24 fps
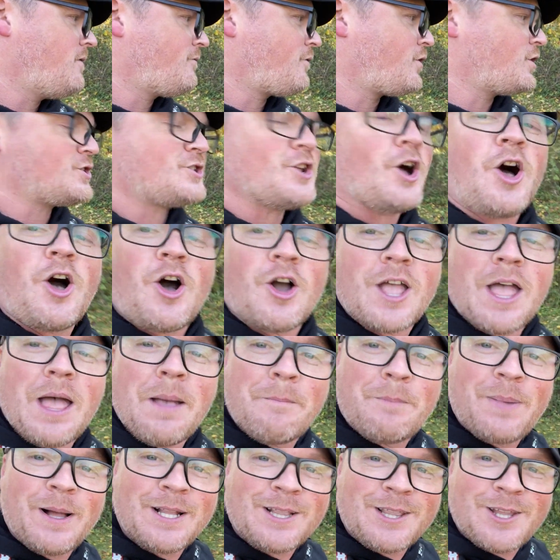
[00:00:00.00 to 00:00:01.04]
for dog
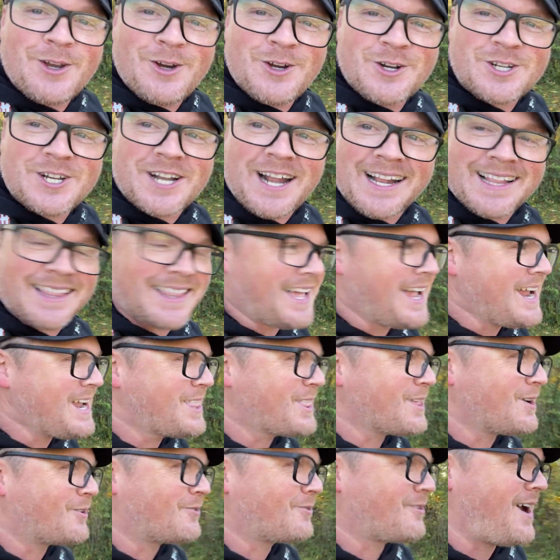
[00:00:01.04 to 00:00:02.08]
pollution. I like
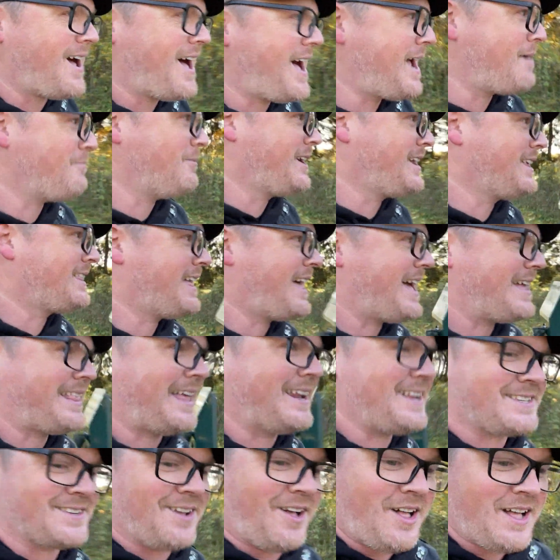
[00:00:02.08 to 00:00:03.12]
the rhyme. Look at that. That
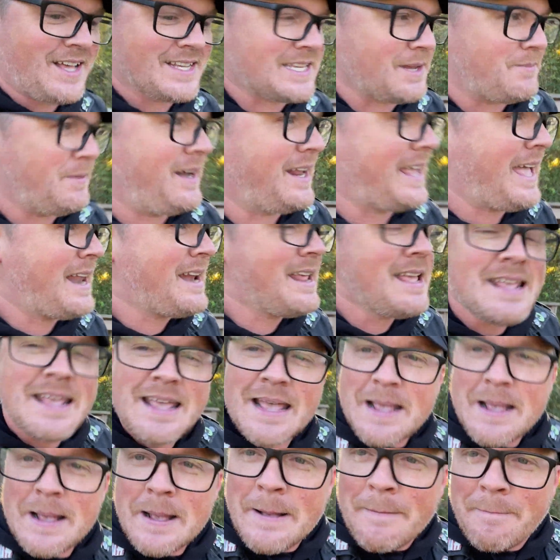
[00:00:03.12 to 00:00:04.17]
is awesome. And again,
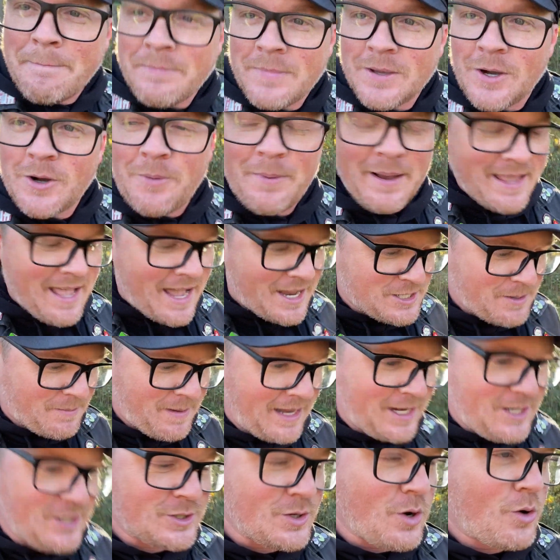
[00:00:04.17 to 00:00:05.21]
oh my gosh, I'm
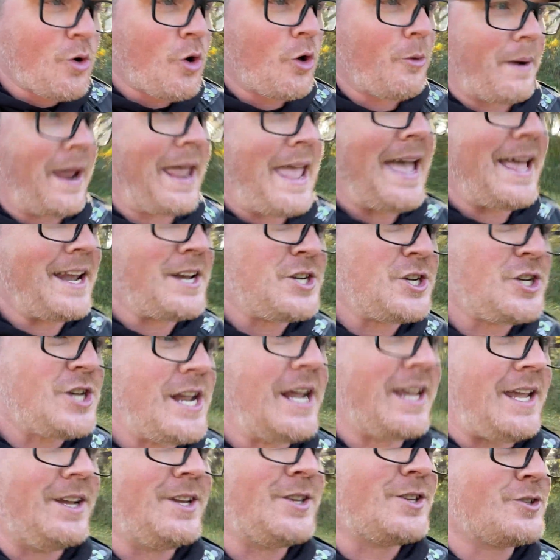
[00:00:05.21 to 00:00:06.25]
getting so cold. My hand is
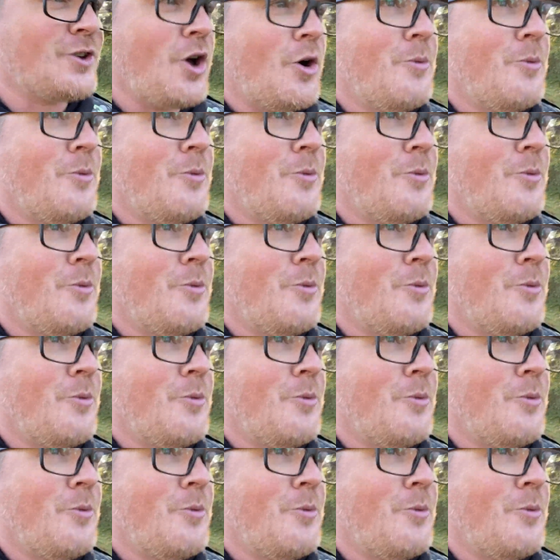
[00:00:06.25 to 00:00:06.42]
shaking so